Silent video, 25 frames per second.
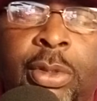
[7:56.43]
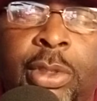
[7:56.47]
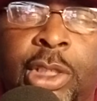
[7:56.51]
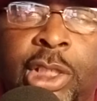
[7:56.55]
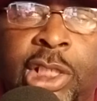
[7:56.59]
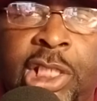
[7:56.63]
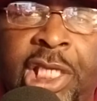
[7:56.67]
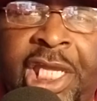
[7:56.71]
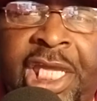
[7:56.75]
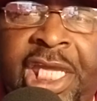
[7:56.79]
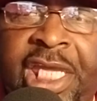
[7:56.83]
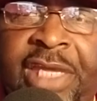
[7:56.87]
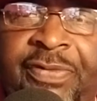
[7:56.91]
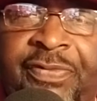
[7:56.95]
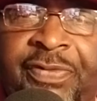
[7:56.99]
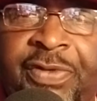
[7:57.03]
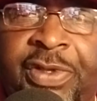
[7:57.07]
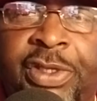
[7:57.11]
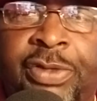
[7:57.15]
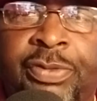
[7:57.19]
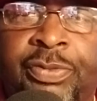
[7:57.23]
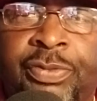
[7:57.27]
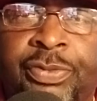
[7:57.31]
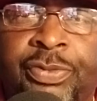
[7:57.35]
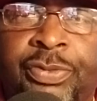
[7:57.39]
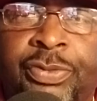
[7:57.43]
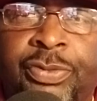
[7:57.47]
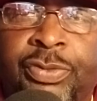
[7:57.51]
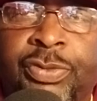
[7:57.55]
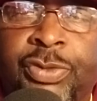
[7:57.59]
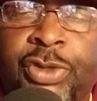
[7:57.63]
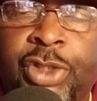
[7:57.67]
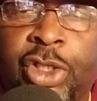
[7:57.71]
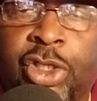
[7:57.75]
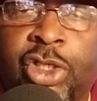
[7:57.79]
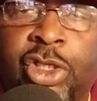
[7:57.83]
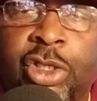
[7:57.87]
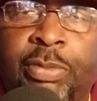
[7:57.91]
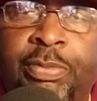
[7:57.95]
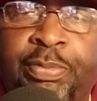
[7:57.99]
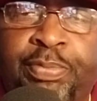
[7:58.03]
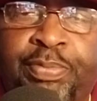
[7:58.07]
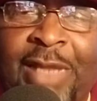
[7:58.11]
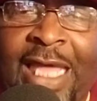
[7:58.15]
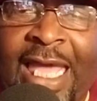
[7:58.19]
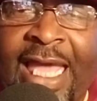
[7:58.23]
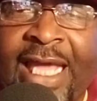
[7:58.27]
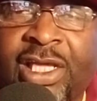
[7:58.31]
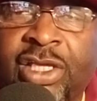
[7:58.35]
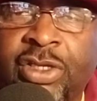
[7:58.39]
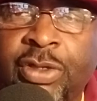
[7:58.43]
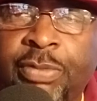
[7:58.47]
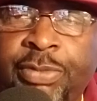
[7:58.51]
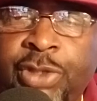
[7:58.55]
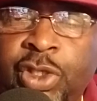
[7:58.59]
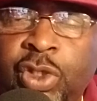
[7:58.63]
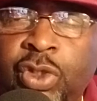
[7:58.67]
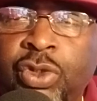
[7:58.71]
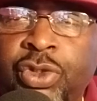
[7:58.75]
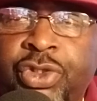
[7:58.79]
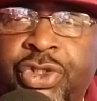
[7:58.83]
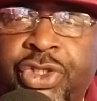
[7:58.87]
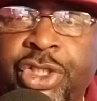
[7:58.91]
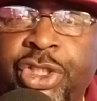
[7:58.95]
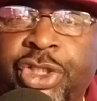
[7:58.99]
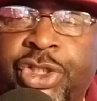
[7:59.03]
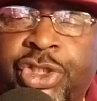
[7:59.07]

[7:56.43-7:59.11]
Leaving the black community